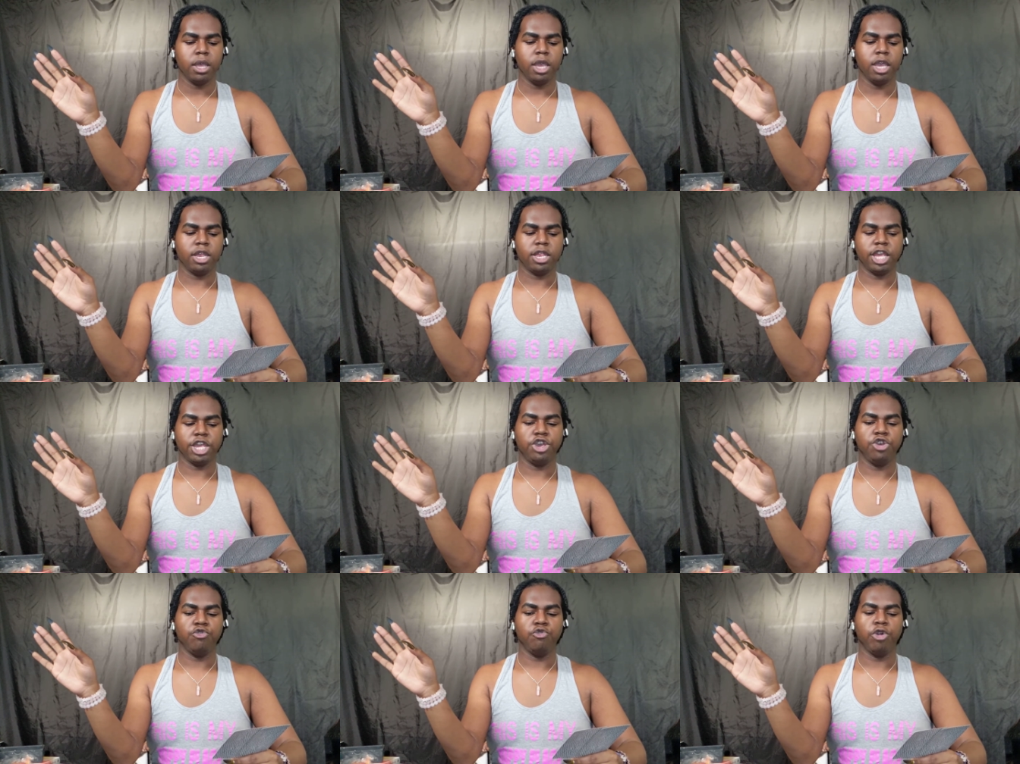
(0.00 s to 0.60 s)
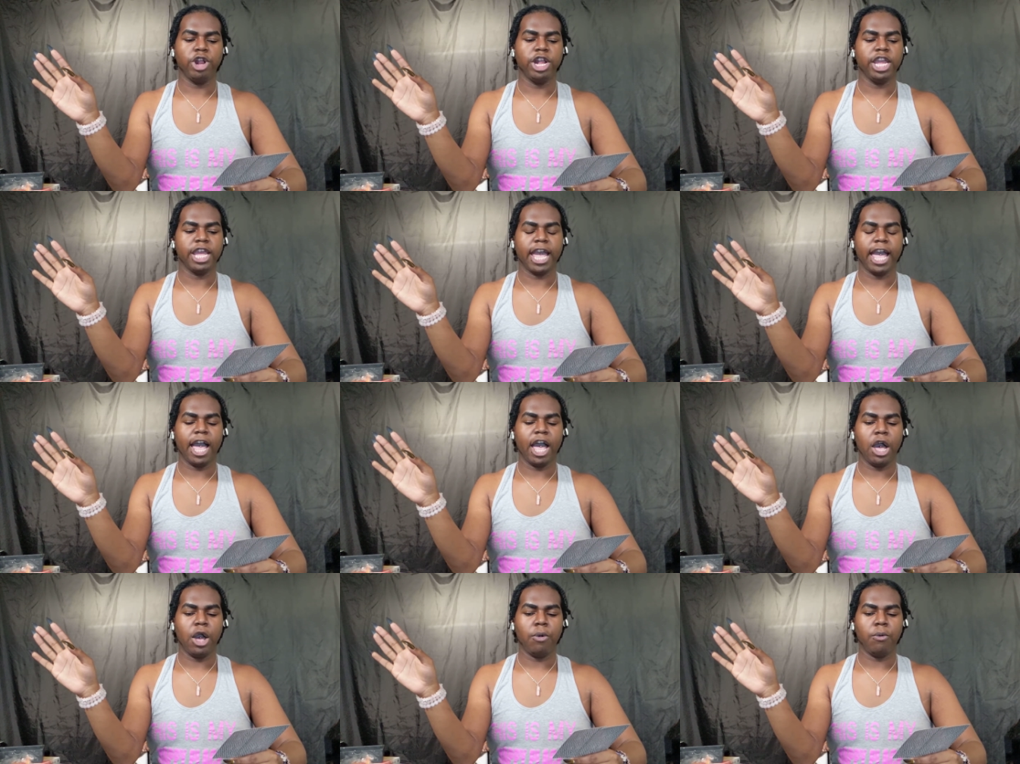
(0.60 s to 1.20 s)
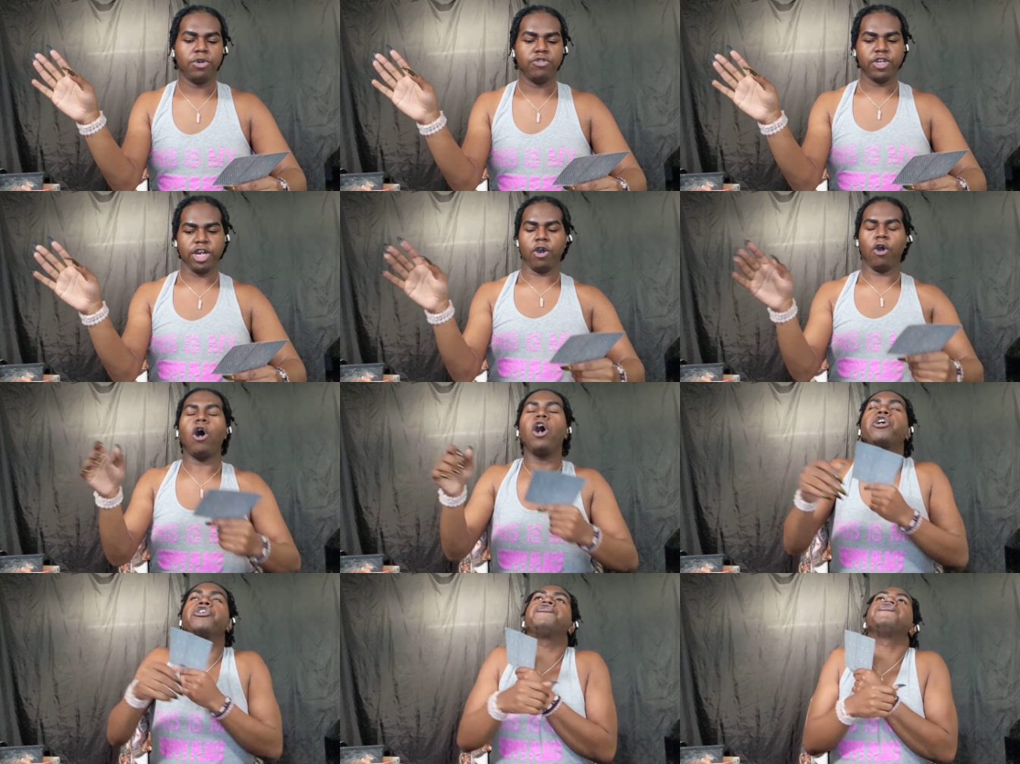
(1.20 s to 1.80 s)
It's like you running out with like
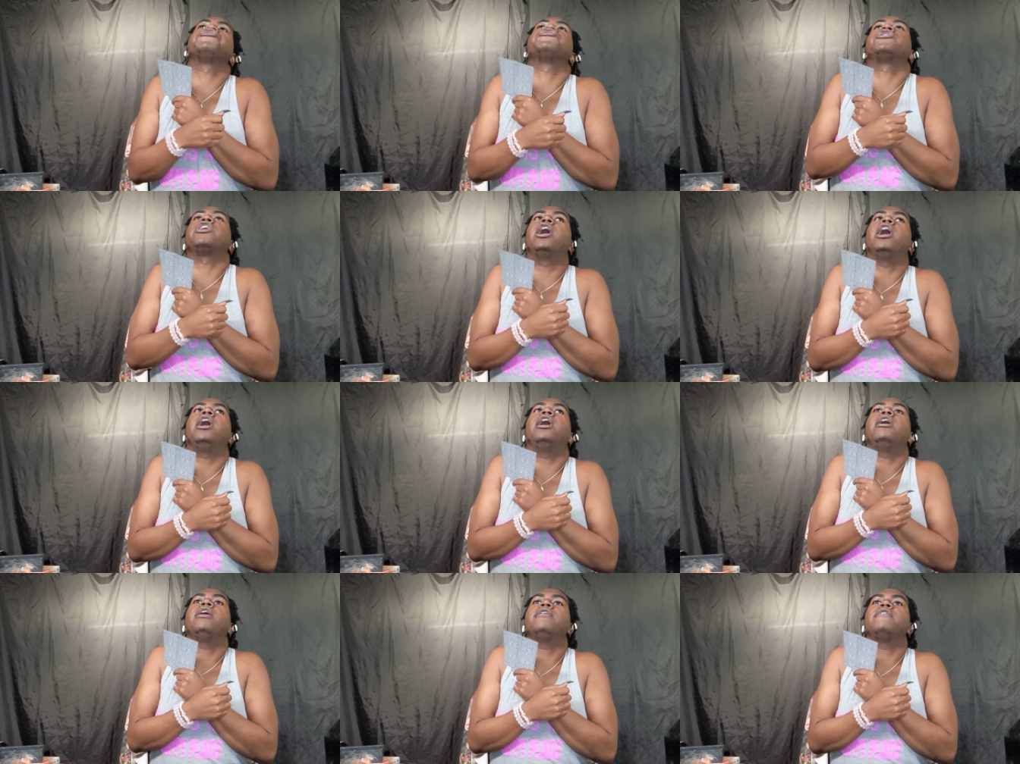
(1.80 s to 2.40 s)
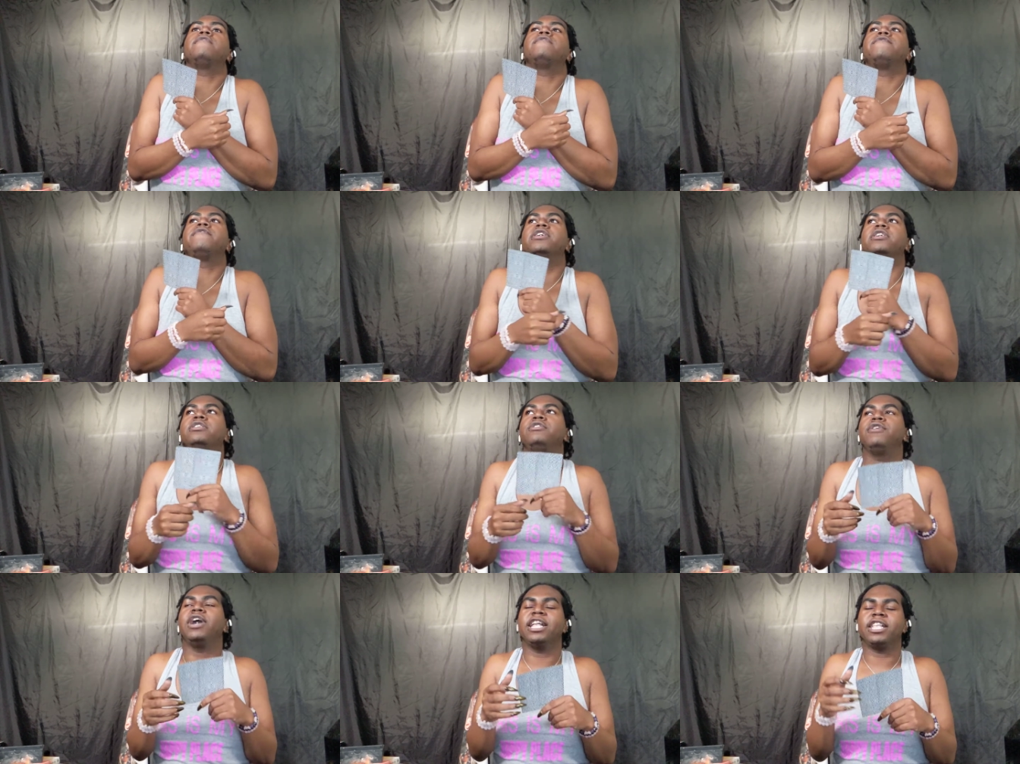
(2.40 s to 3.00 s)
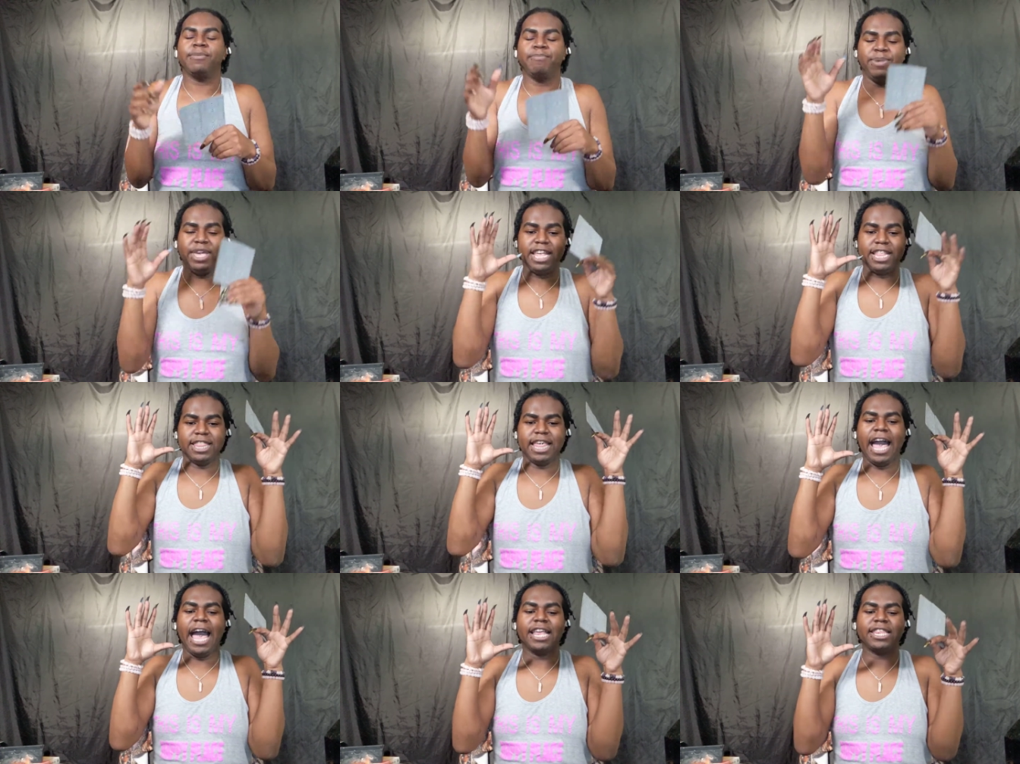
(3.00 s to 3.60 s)
all your stuff and you got the big
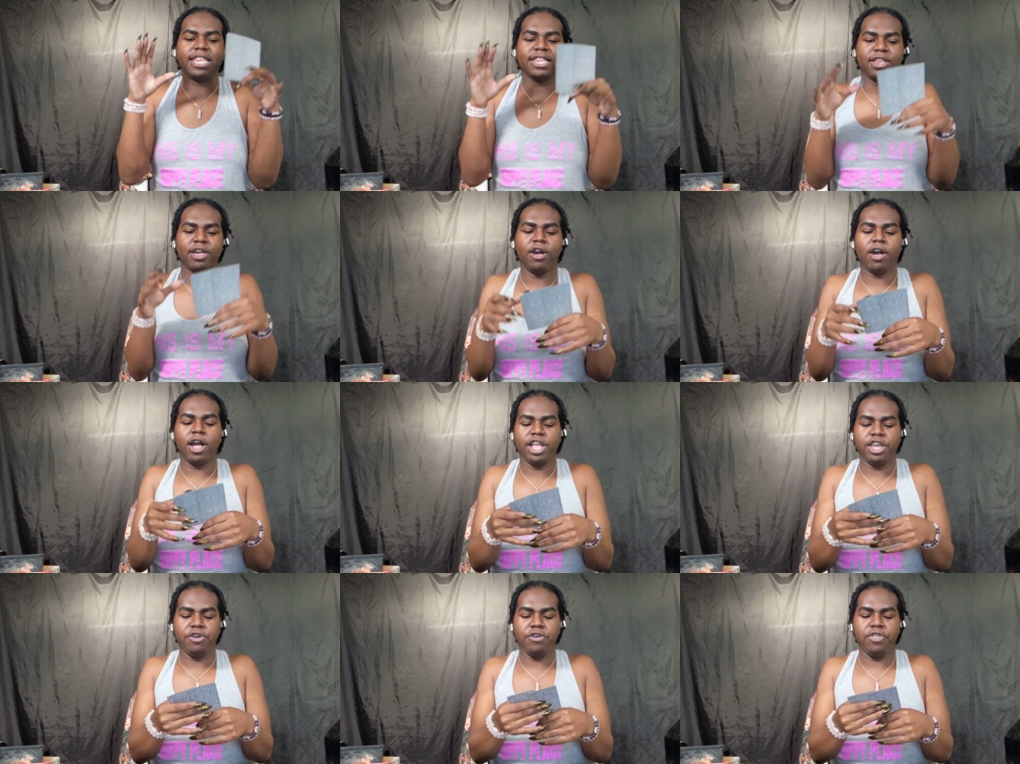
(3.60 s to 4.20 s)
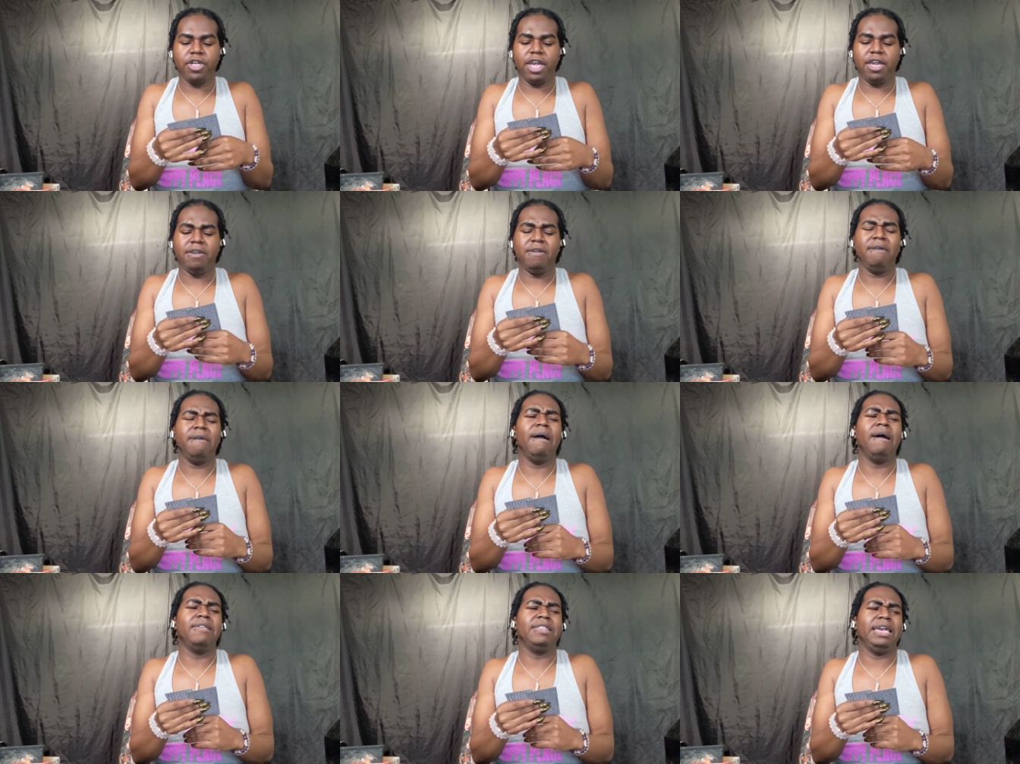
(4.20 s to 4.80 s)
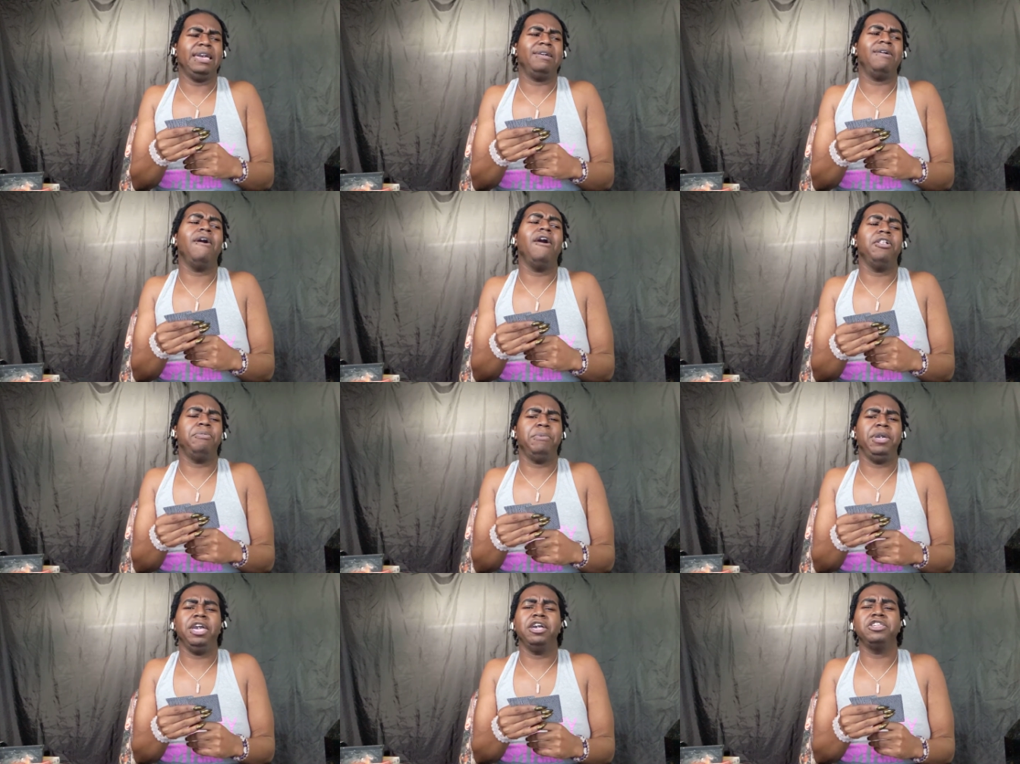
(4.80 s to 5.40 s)
glasses on. You're like, oh, they
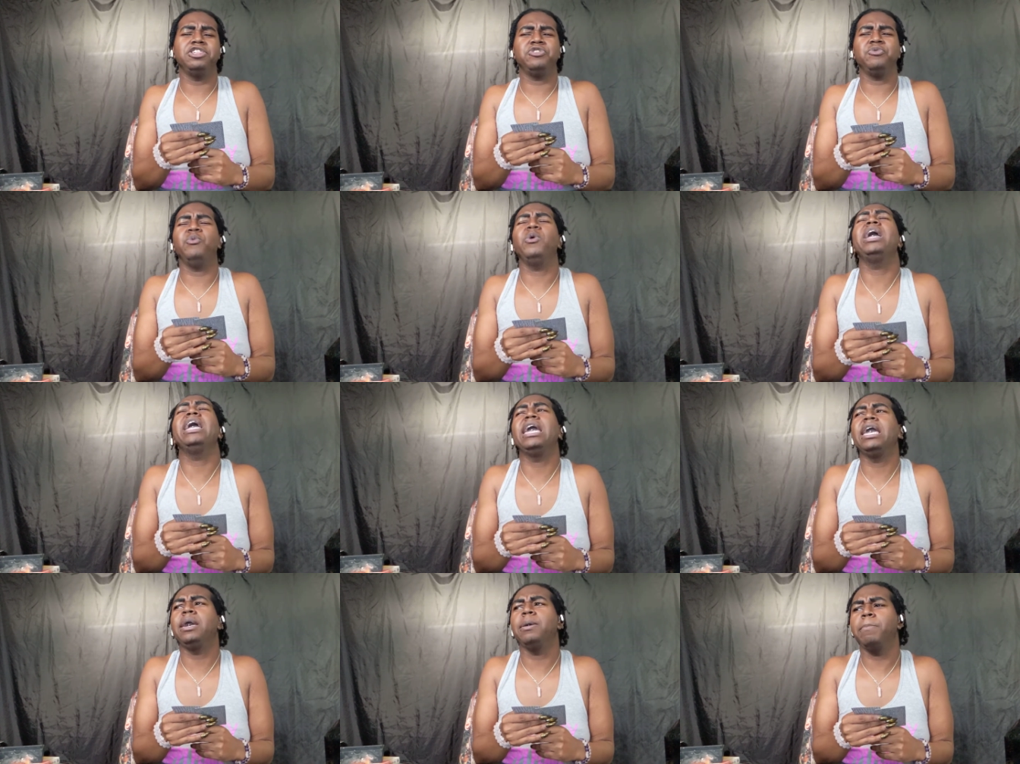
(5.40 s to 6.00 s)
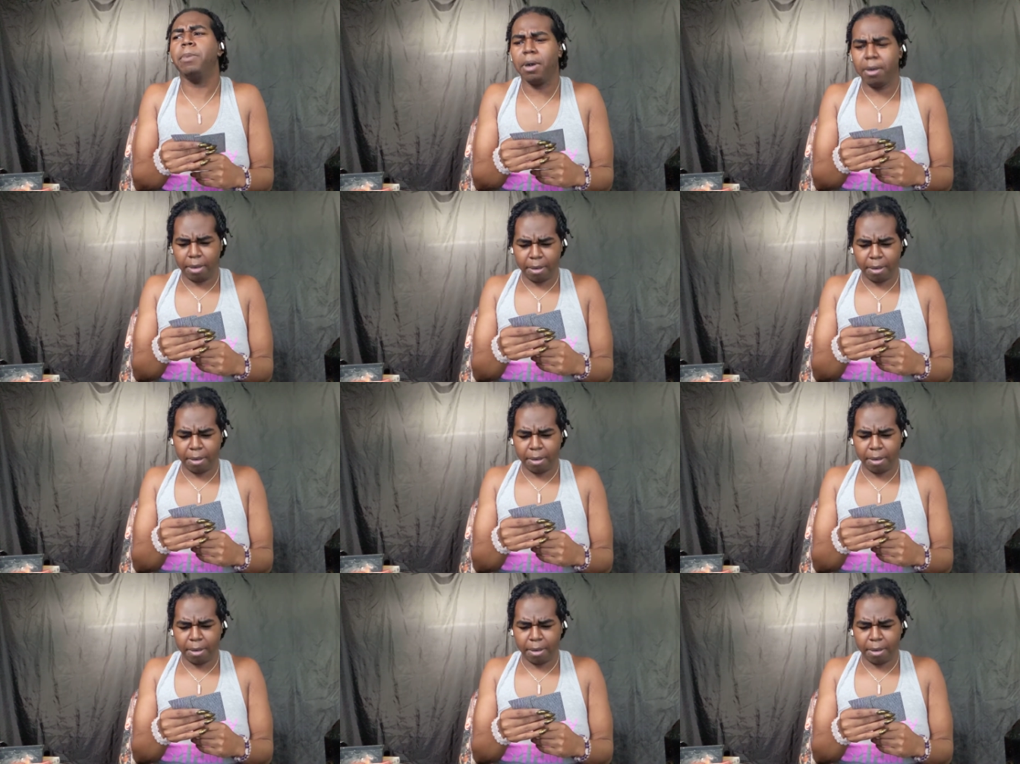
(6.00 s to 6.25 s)
called me a dweeb.